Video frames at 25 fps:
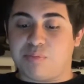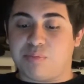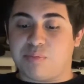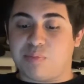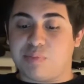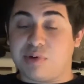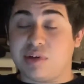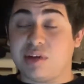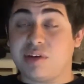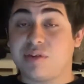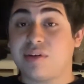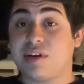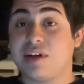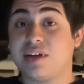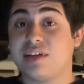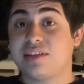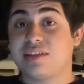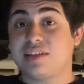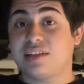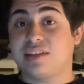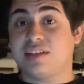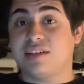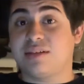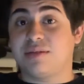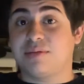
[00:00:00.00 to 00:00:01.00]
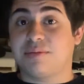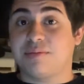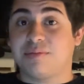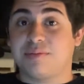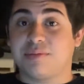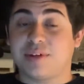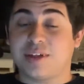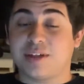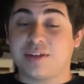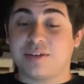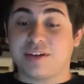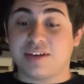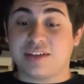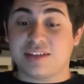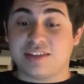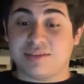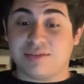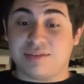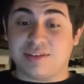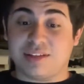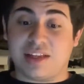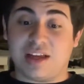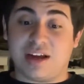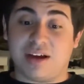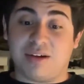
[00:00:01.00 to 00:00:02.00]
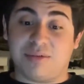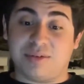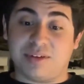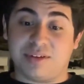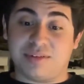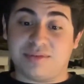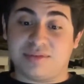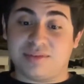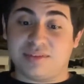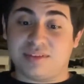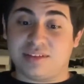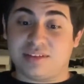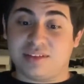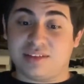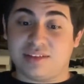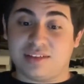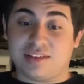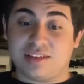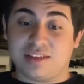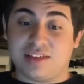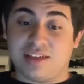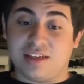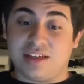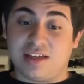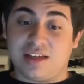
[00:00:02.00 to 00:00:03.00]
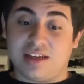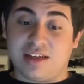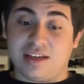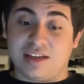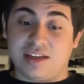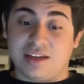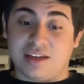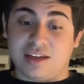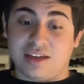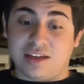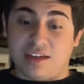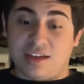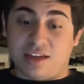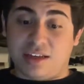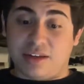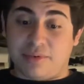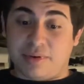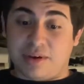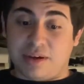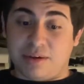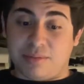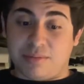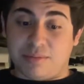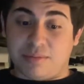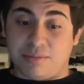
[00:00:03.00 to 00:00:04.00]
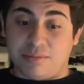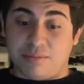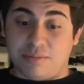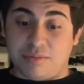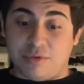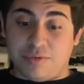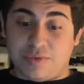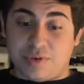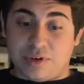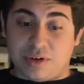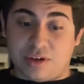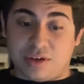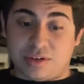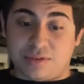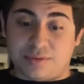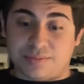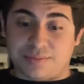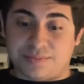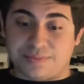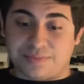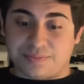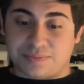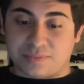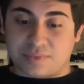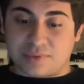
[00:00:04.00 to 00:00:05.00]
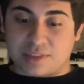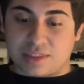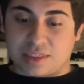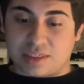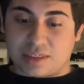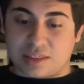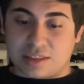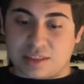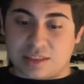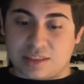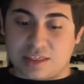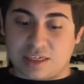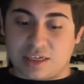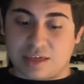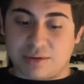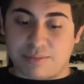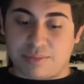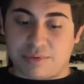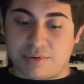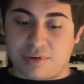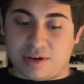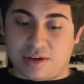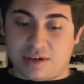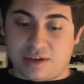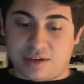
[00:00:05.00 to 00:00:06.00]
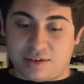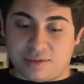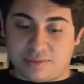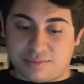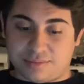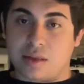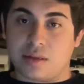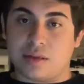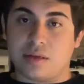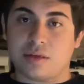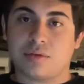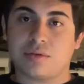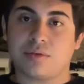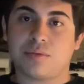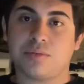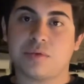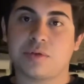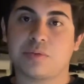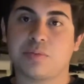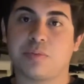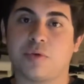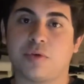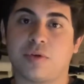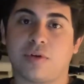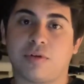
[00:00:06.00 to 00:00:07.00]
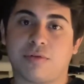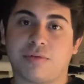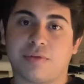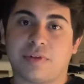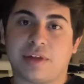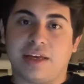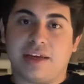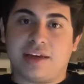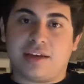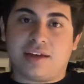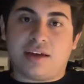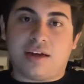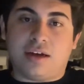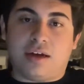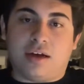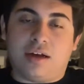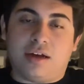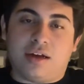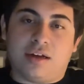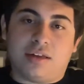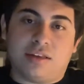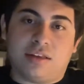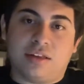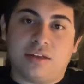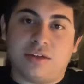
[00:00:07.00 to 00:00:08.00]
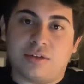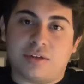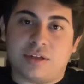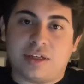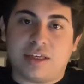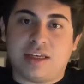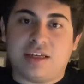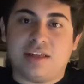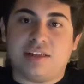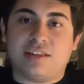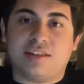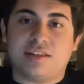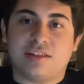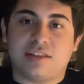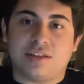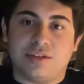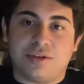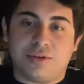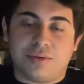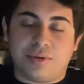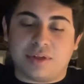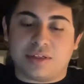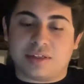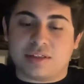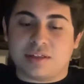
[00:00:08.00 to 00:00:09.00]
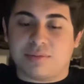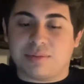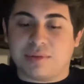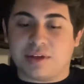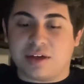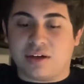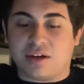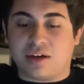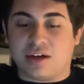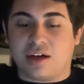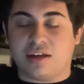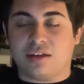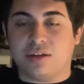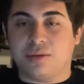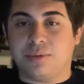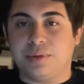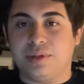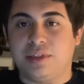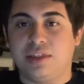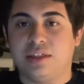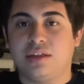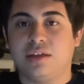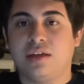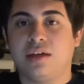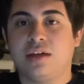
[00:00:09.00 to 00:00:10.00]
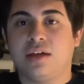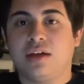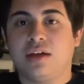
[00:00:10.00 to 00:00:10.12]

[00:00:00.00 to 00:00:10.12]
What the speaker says: pretty crazy with that one. Anyway, moving on. Second prank. This one was more of like little kids doing something on Halloween,